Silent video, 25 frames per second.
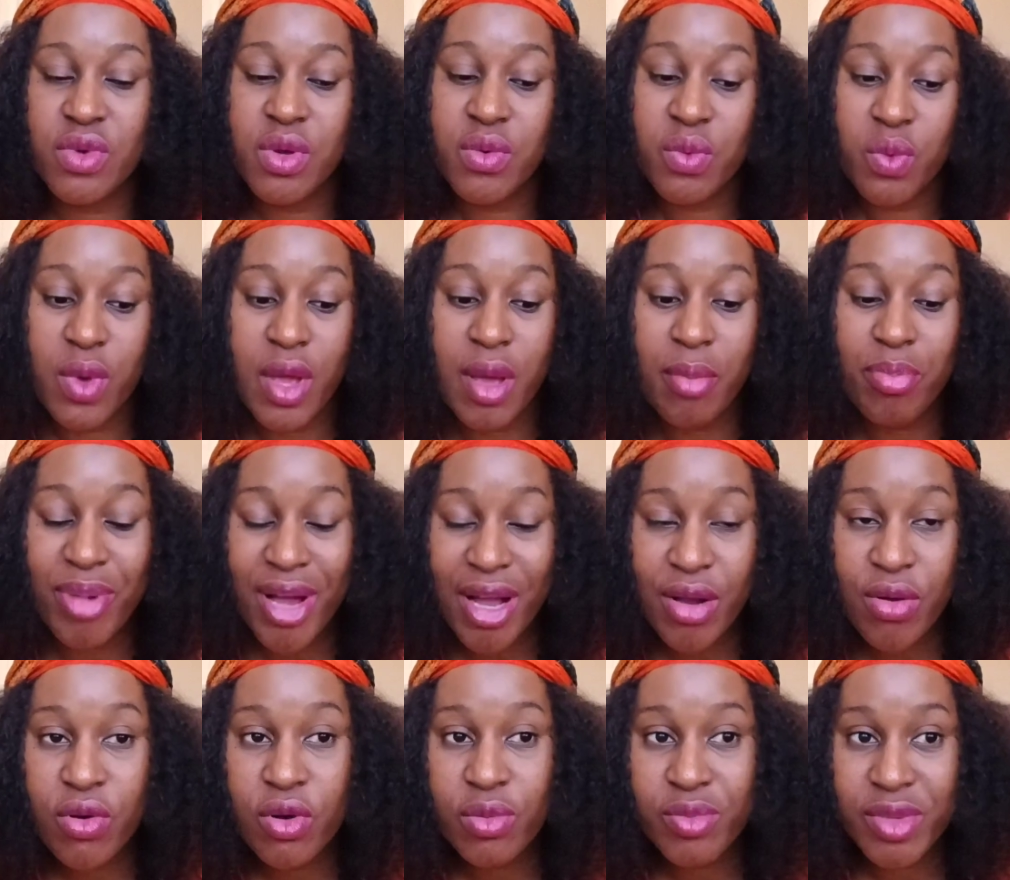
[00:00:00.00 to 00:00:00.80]
when we are
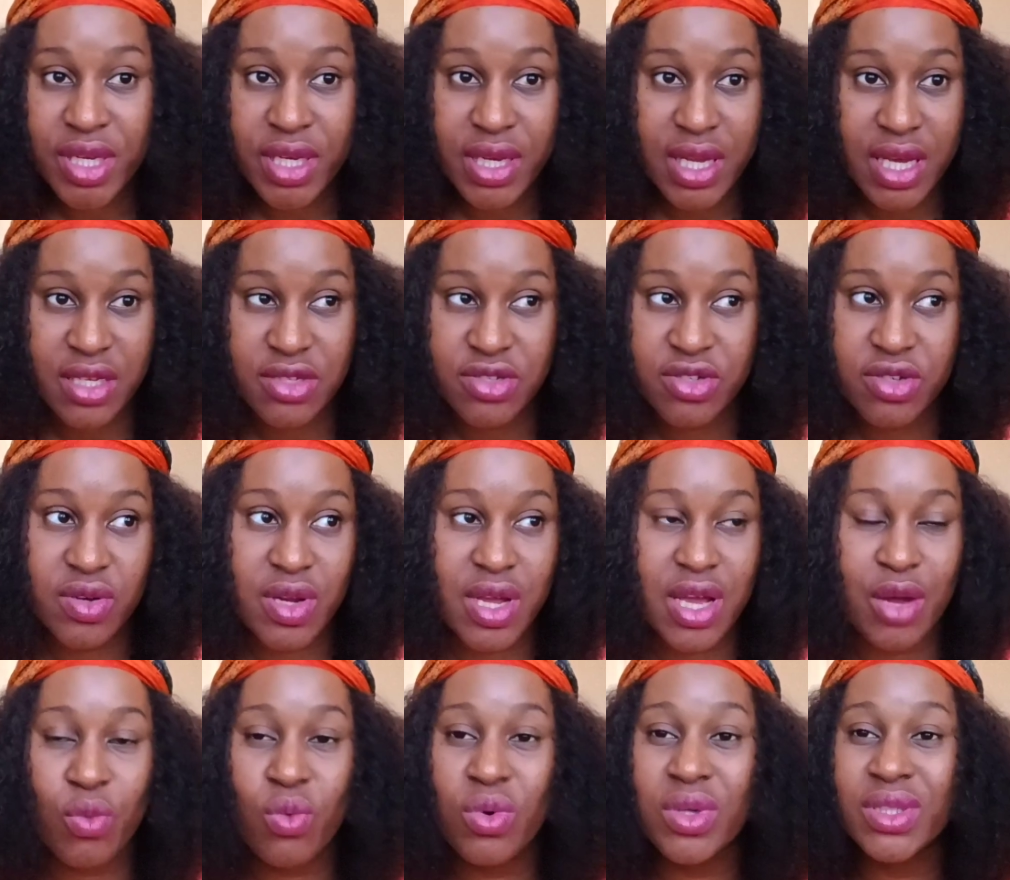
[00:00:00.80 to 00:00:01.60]
back home in
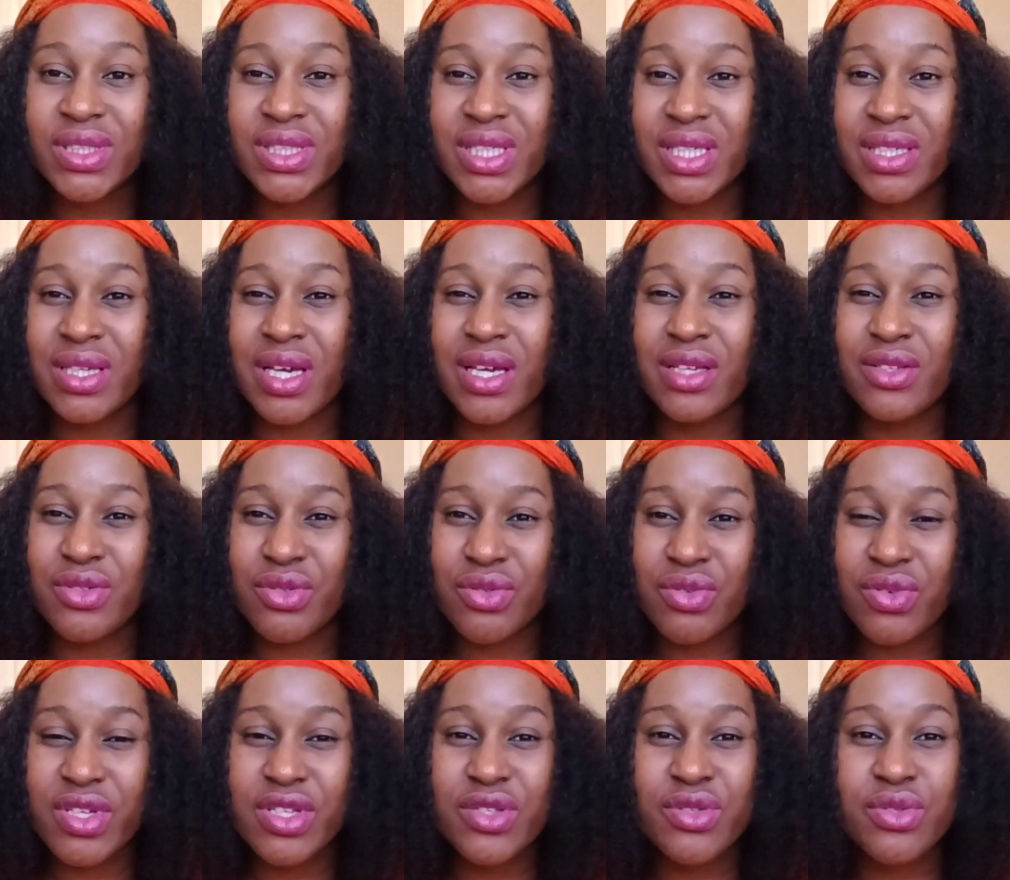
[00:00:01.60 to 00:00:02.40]
Nigeria, one thing I
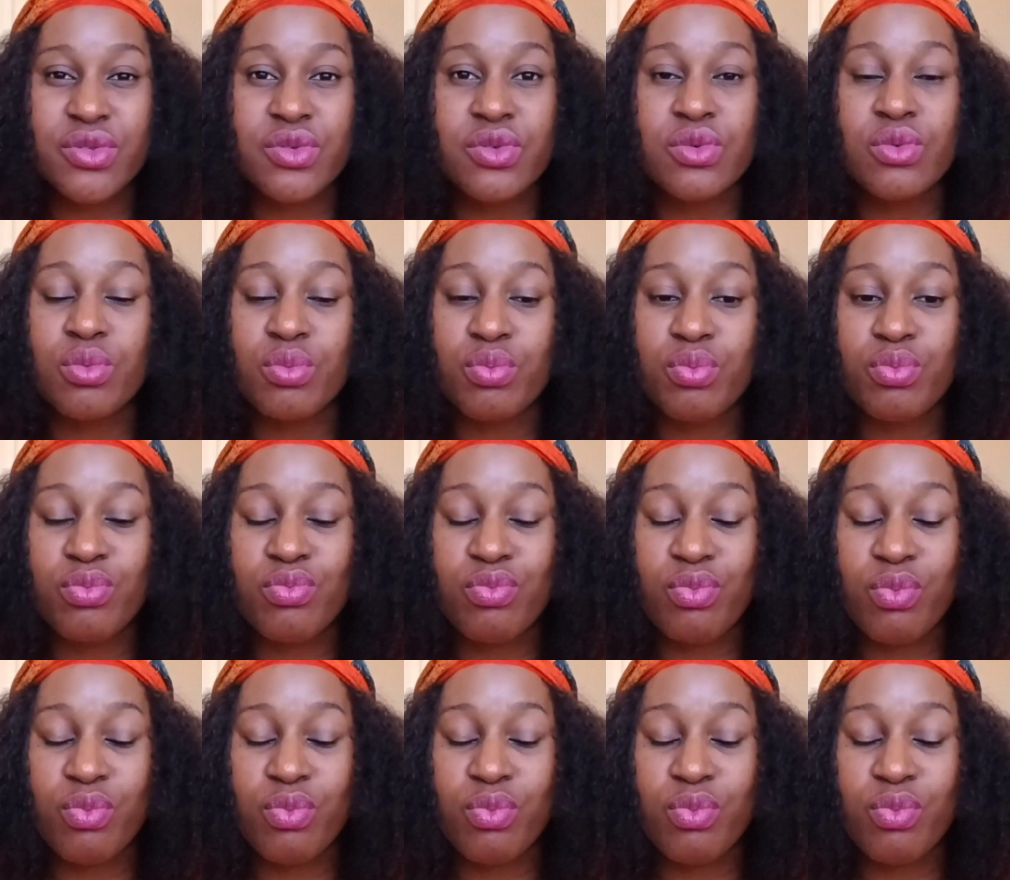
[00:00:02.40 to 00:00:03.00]
do is to